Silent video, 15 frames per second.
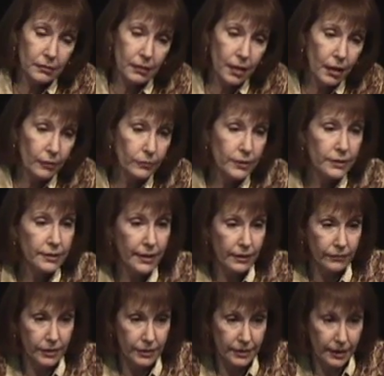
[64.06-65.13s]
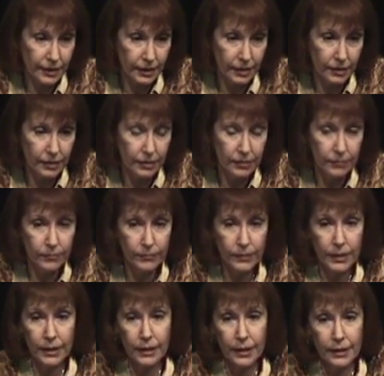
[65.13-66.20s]
I was devastated
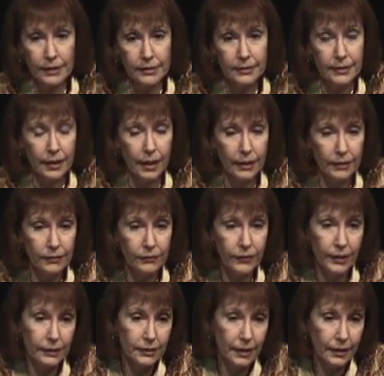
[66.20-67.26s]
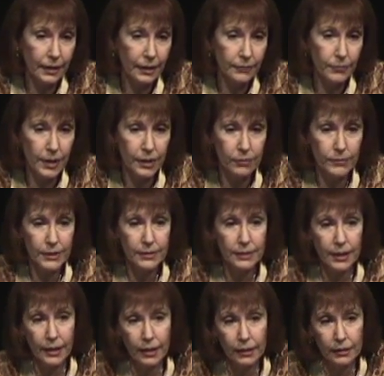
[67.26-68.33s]
because I felt like I'd made a
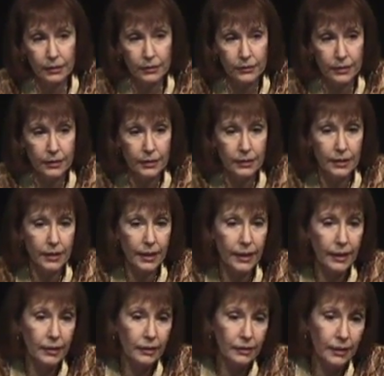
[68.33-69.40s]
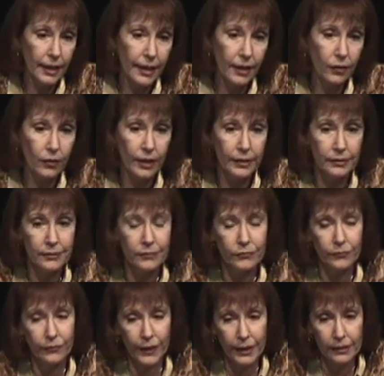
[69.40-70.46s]
mistake in going to Indiana. Now I
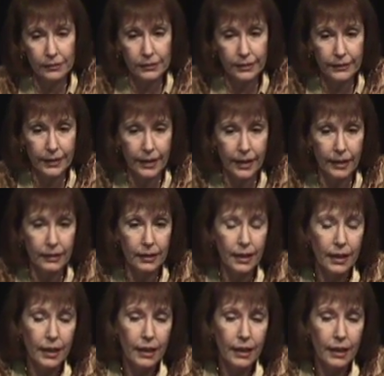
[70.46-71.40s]
failed at that.